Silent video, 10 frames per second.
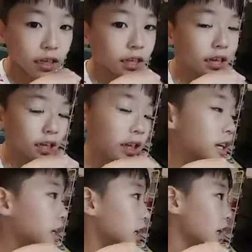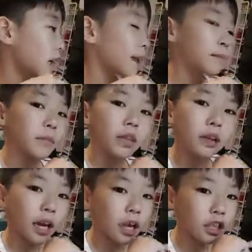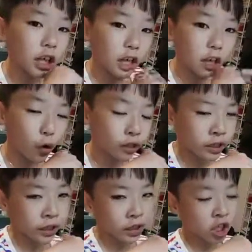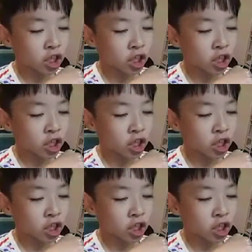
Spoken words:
Teddy clicked the cage and locked it.